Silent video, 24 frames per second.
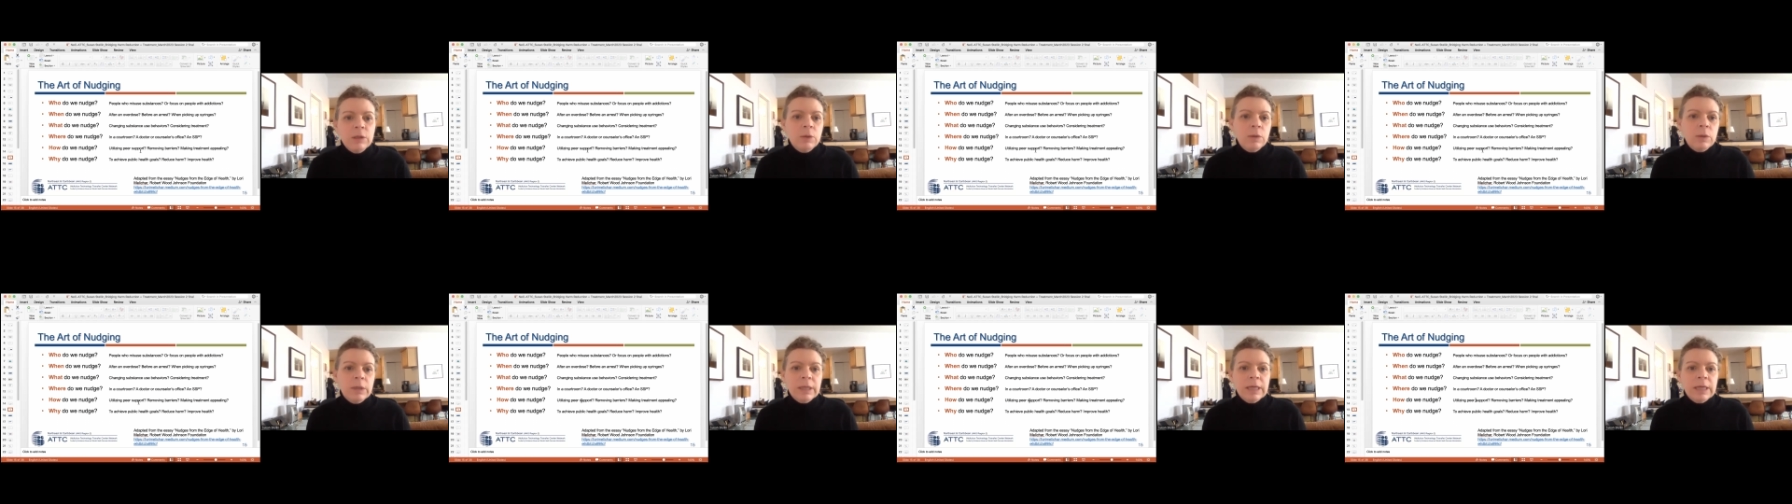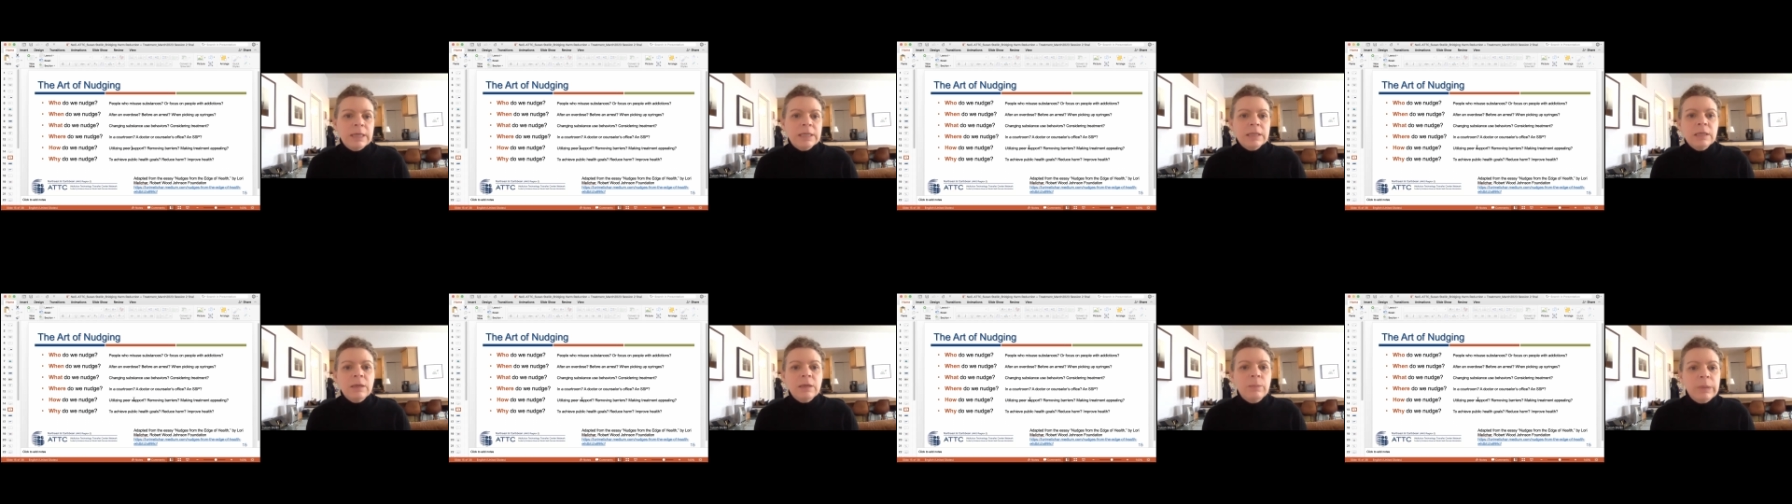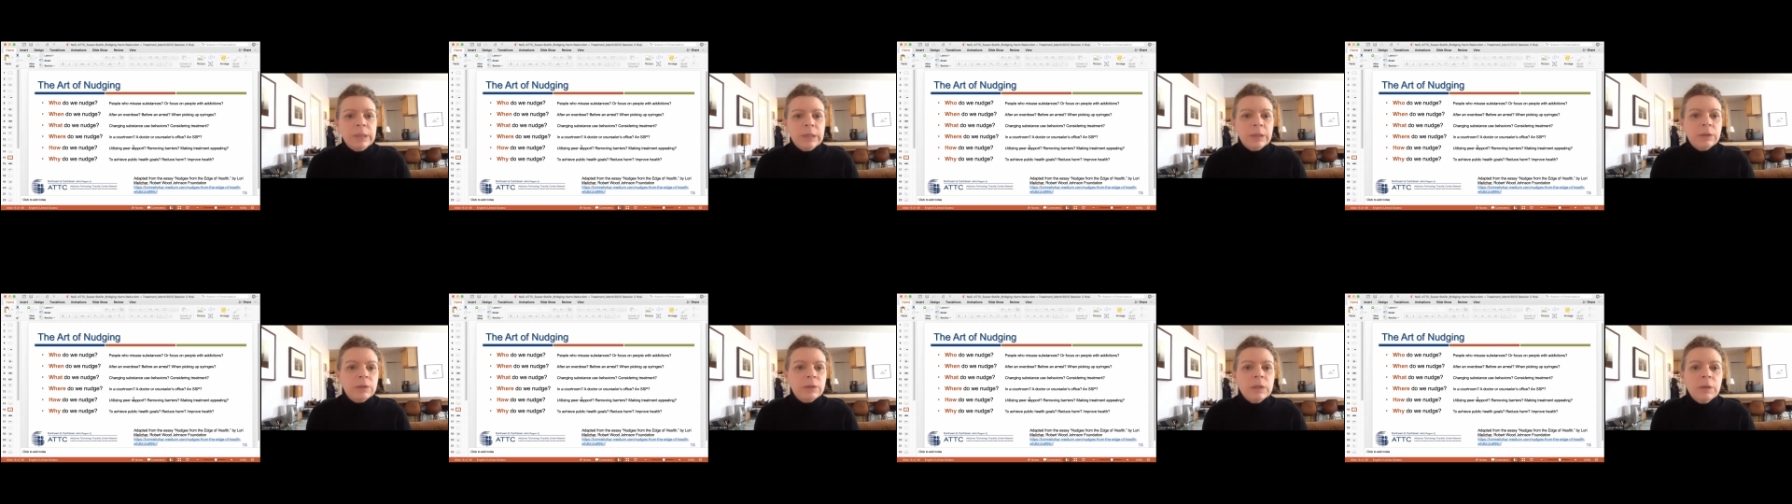utilizing
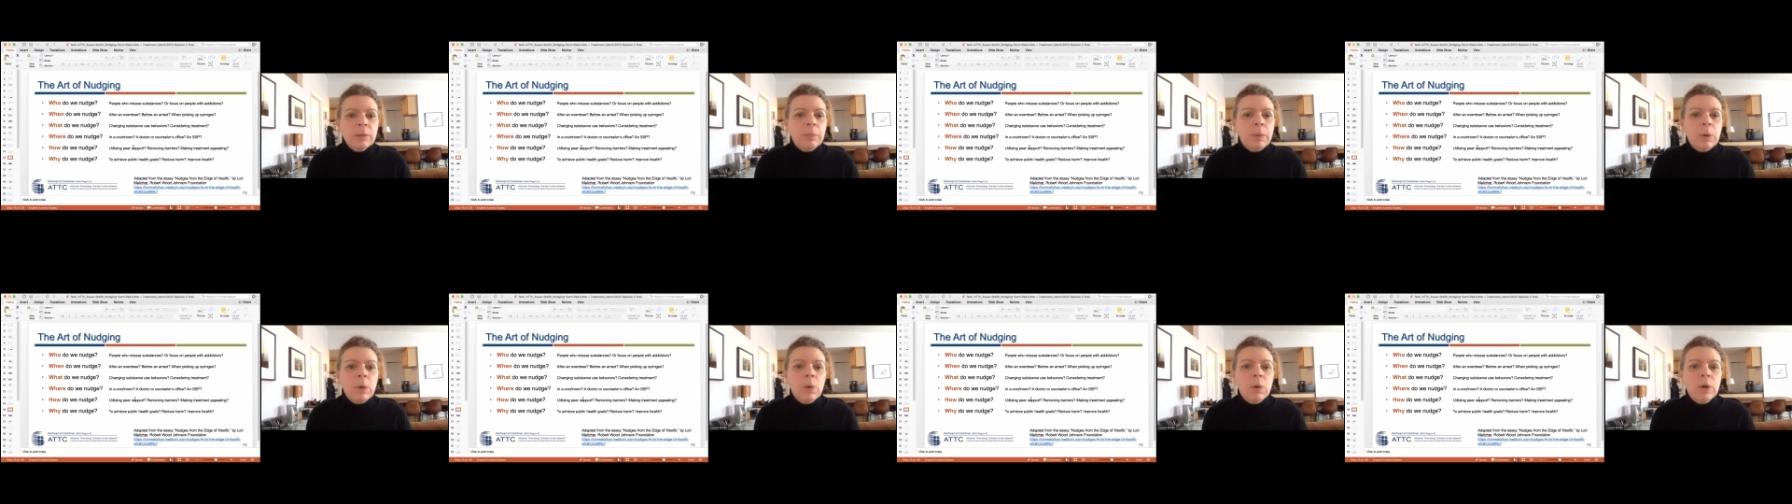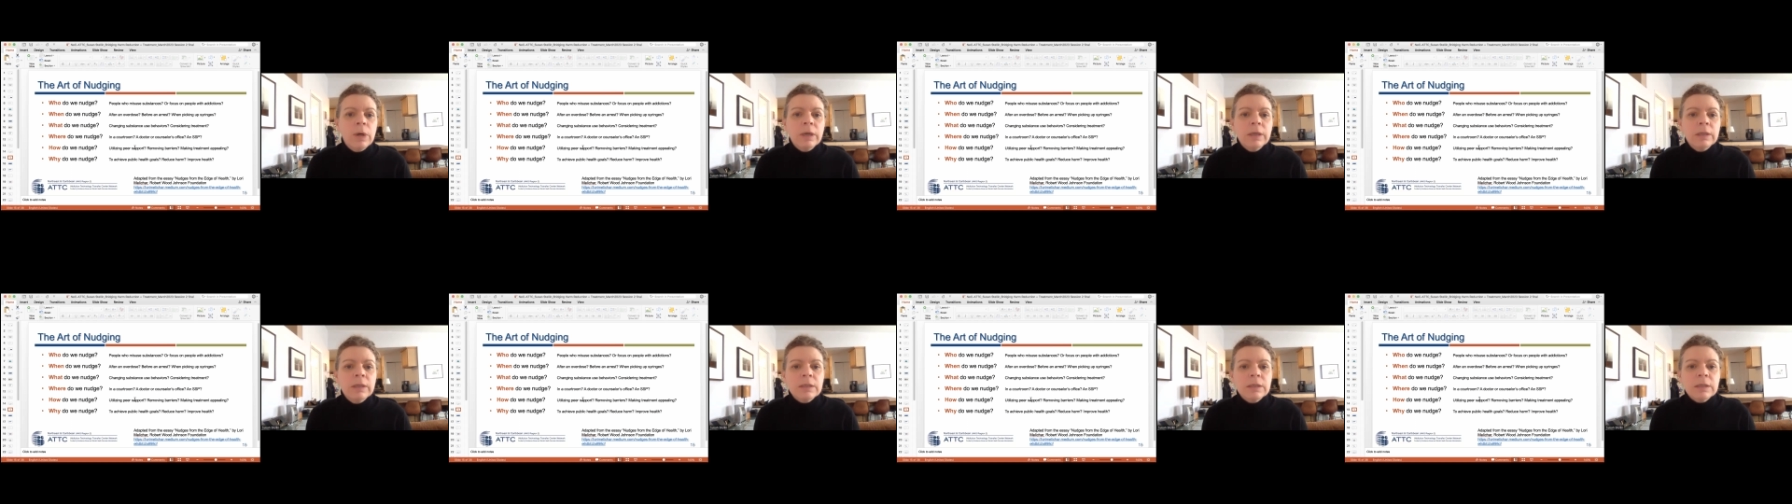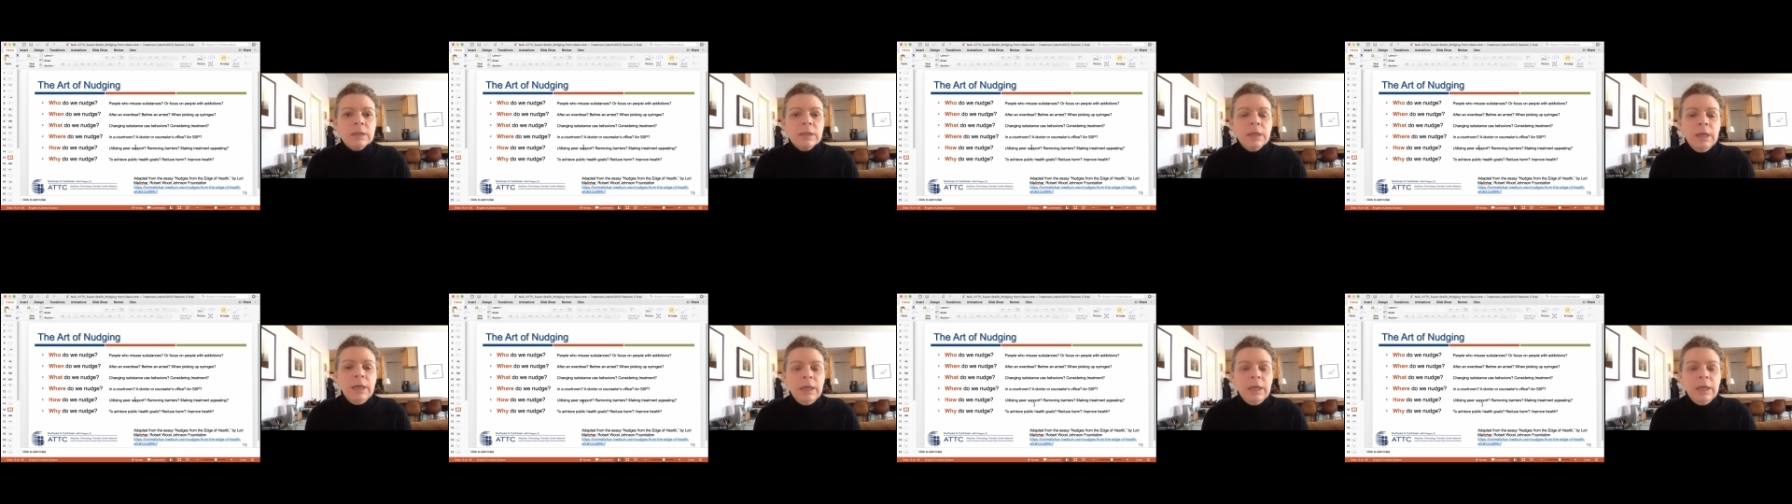peer support,